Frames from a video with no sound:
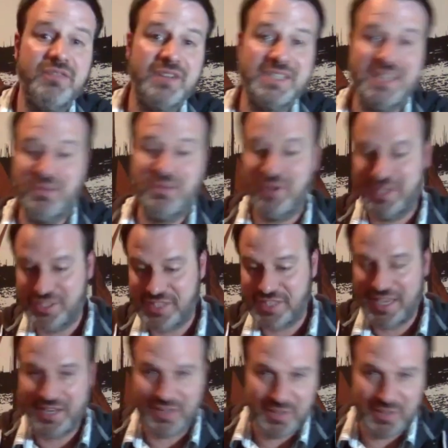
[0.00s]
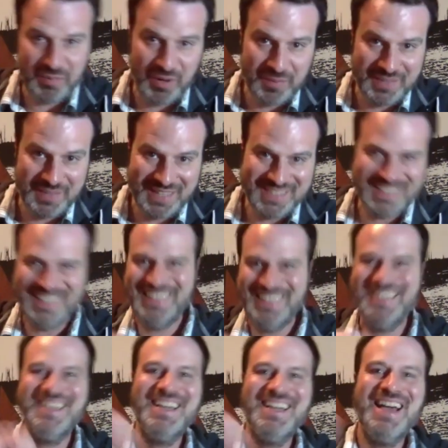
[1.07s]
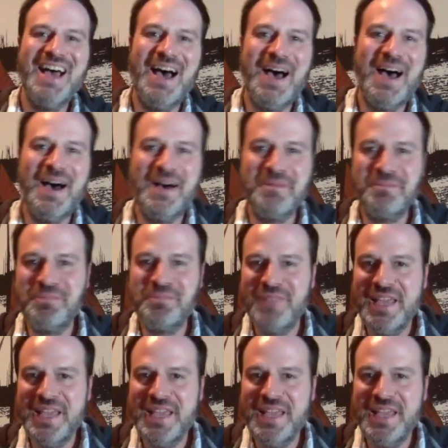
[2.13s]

because I want to just end on the poem and that's it. Um,